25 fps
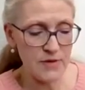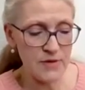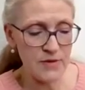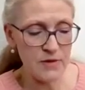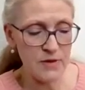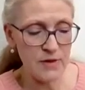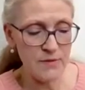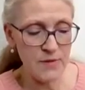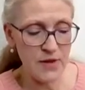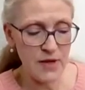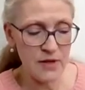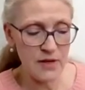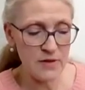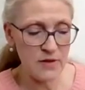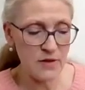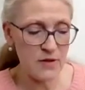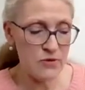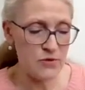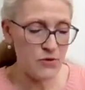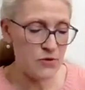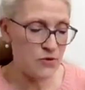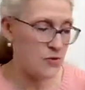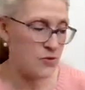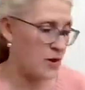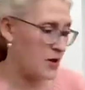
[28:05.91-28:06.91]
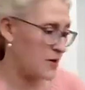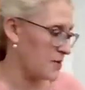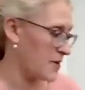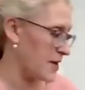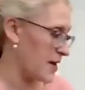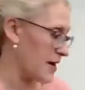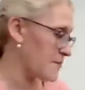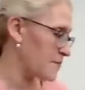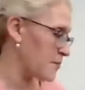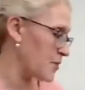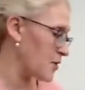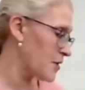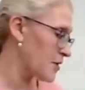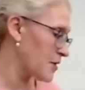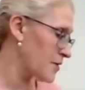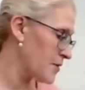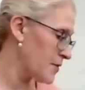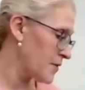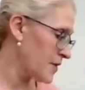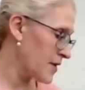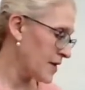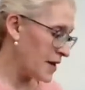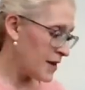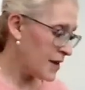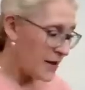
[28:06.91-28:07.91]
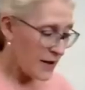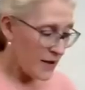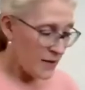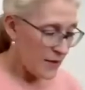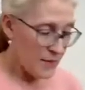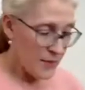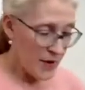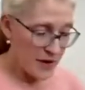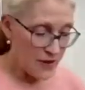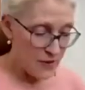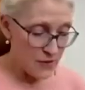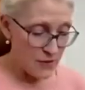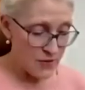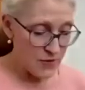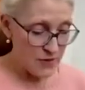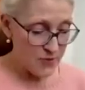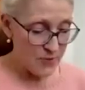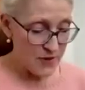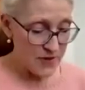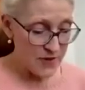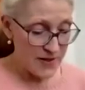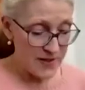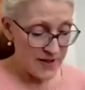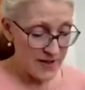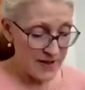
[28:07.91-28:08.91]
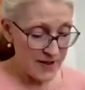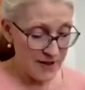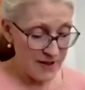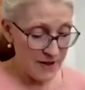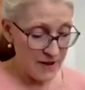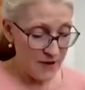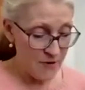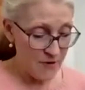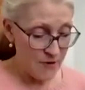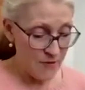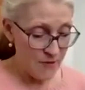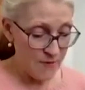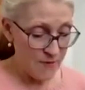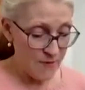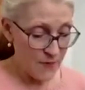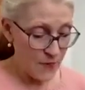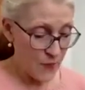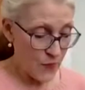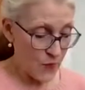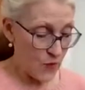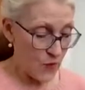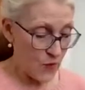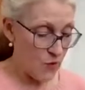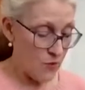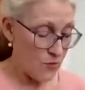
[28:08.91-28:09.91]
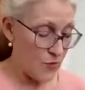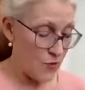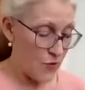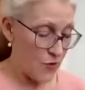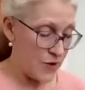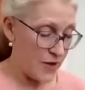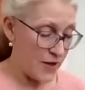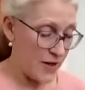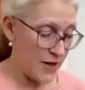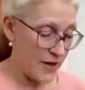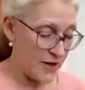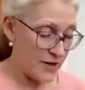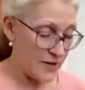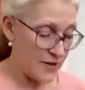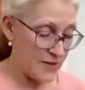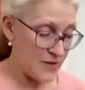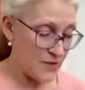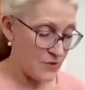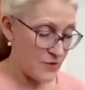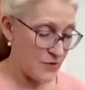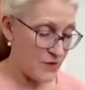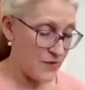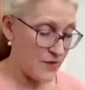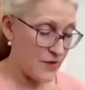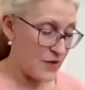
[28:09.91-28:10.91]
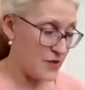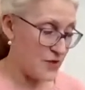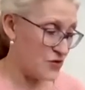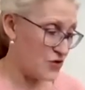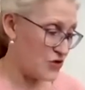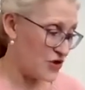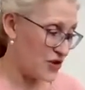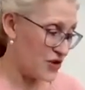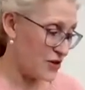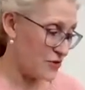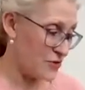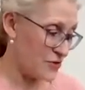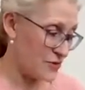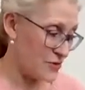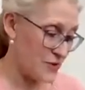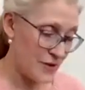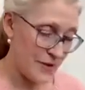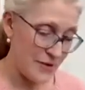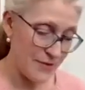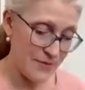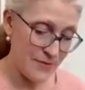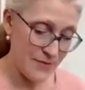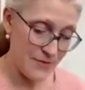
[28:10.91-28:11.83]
So let me get the glue on that part. My glue has been sitting here all morning and it's sort of congealed.